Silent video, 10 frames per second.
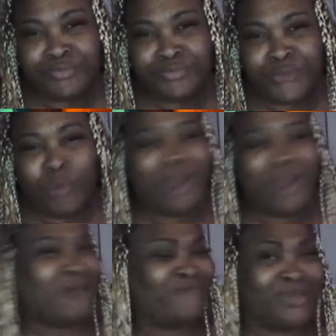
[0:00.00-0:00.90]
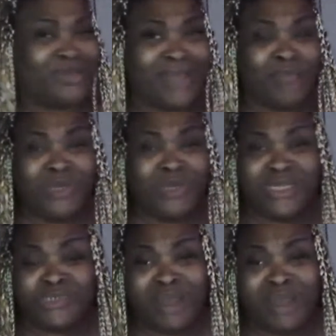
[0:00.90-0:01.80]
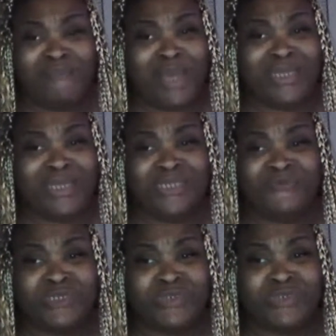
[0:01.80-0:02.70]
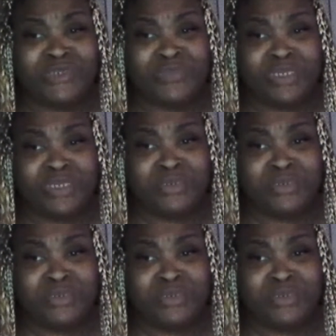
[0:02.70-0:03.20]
Why do I feel like we need drive-by lace fronts or something?